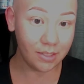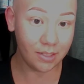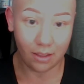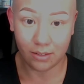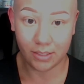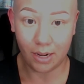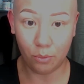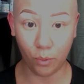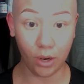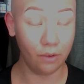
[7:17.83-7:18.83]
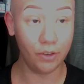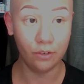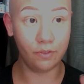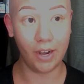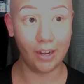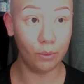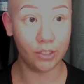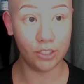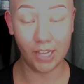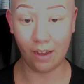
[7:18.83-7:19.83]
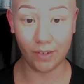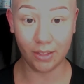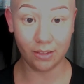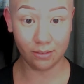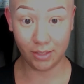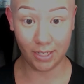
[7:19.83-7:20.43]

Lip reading: This is another step where if you're fine with just having